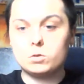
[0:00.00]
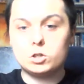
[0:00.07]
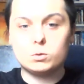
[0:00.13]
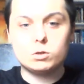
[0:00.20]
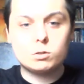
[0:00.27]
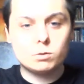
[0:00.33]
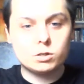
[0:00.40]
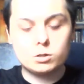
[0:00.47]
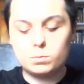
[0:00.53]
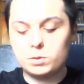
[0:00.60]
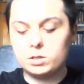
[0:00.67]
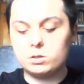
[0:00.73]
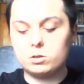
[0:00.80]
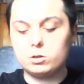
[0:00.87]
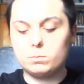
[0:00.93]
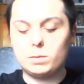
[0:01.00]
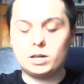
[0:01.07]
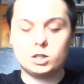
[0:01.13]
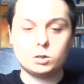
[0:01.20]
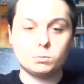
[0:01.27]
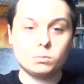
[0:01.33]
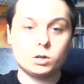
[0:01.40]
She was supposed to be in the new
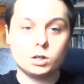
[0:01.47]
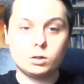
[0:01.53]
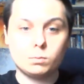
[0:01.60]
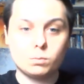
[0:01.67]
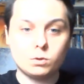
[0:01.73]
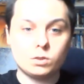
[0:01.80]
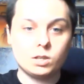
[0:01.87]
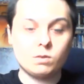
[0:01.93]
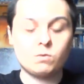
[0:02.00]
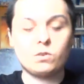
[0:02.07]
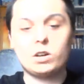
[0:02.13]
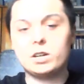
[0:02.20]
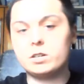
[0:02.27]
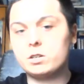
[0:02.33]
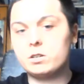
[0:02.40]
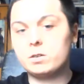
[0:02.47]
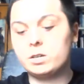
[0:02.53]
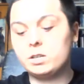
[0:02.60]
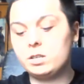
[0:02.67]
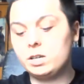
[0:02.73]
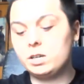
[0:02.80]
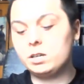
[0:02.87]
Magic Mike, but they fired
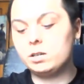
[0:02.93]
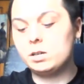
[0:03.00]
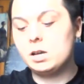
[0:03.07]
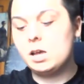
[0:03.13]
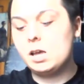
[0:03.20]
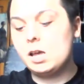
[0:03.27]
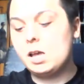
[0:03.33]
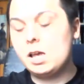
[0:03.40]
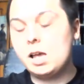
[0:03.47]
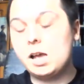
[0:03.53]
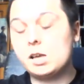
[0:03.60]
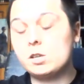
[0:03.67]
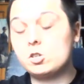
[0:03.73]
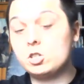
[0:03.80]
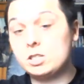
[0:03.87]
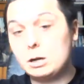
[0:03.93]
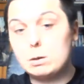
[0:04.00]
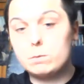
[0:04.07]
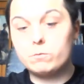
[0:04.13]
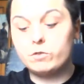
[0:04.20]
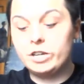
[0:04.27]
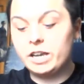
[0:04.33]
her, I think, and she's
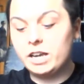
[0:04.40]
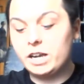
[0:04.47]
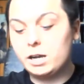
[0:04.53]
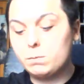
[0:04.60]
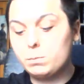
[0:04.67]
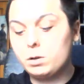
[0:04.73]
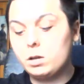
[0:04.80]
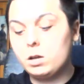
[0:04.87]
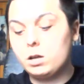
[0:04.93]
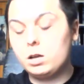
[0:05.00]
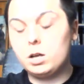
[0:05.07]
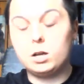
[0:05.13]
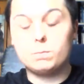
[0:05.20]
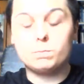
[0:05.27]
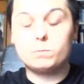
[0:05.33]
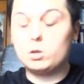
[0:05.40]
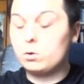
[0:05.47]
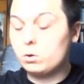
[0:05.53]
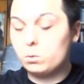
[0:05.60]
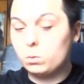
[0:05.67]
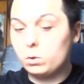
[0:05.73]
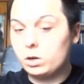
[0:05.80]
now in rehab.
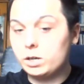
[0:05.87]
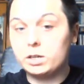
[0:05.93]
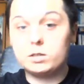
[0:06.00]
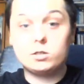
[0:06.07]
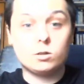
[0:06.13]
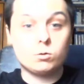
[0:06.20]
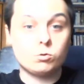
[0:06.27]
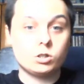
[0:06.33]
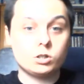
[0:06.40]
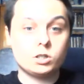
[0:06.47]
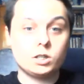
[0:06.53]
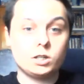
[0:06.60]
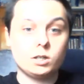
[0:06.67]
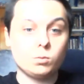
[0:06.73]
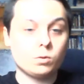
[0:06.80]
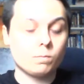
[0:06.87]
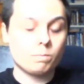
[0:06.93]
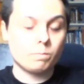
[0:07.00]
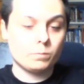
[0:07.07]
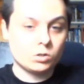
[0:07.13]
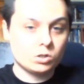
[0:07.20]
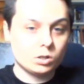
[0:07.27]
Don't know why, I don't judge
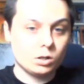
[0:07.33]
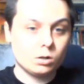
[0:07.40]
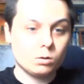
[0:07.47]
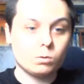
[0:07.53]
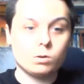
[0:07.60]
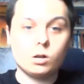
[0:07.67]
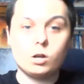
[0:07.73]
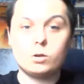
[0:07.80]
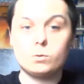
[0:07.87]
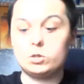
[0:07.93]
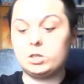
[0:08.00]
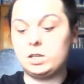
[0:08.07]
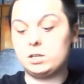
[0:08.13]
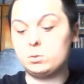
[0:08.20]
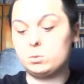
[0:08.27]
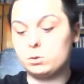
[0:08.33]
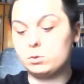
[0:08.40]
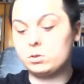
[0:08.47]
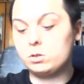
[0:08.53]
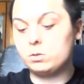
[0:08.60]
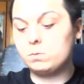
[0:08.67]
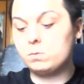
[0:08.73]
anyone, so I hope she gets
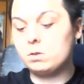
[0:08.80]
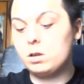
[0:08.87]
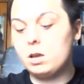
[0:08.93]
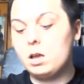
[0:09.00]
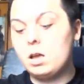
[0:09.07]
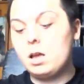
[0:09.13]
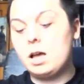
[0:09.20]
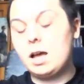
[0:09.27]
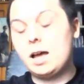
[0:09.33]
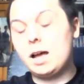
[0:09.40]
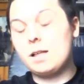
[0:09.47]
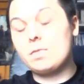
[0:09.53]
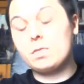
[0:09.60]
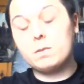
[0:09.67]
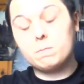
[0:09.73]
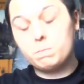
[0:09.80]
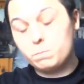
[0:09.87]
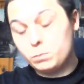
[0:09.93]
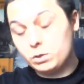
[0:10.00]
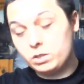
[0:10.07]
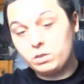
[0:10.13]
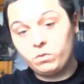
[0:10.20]
well soon.
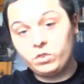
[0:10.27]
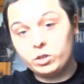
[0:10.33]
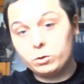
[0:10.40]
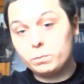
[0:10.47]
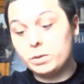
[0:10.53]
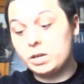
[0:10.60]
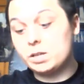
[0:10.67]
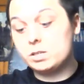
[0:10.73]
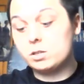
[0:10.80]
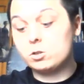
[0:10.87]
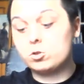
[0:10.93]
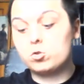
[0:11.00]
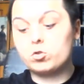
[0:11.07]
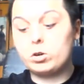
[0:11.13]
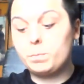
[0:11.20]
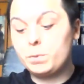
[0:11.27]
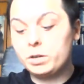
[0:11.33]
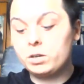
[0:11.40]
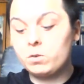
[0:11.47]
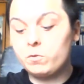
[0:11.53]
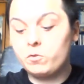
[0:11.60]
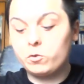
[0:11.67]
But the film is
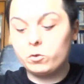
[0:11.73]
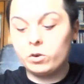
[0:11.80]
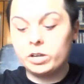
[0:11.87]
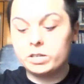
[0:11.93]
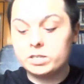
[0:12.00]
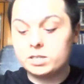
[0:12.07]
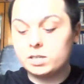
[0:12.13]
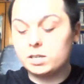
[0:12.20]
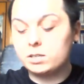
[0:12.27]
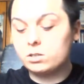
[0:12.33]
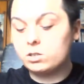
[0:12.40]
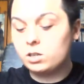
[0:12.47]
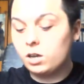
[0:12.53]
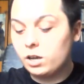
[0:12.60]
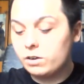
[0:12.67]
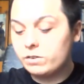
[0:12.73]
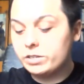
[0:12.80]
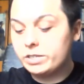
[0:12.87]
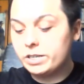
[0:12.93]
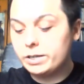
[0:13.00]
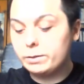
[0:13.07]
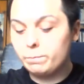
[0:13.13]
gripping for its
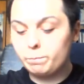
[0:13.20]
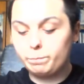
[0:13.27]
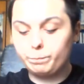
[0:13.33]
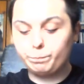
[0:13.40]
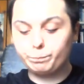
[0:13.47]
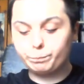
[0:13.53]
entirety.